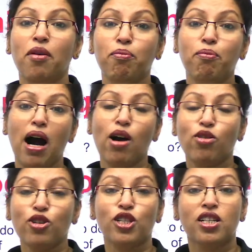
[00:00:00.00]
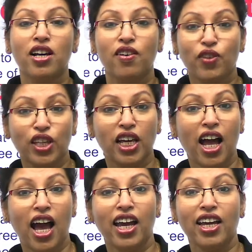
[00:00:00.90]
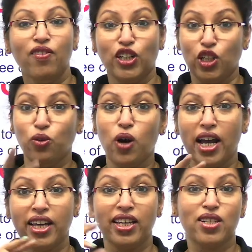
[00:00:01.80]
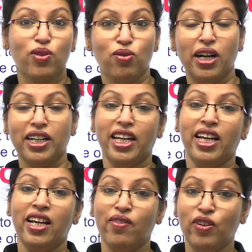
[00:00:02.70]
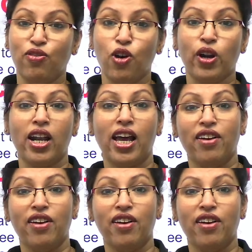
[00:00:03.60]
mouse with an eye, with two eyes, with one tail, with four